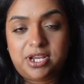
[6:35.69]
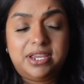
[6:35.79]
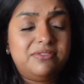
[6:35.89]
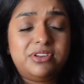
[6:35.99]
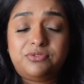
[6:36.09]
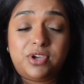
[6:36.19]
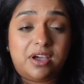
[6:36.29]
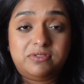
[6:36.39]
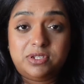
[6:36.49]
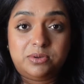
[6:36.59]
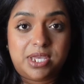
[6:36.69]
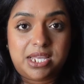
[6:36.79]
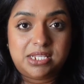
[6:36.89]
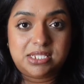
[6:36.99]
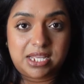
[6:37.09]
Even if you have 2
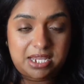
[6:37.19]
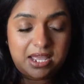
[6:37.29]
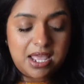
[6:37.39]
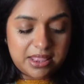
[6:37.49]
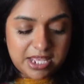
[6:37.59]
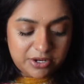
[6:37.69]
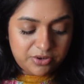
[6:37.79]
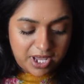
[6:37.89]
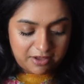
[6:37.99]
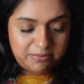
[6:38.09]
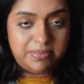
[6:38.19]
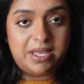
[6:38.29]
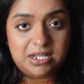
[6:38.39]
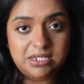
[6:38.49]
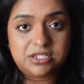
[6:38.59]
kids, like they do have
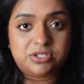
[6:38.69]
belts,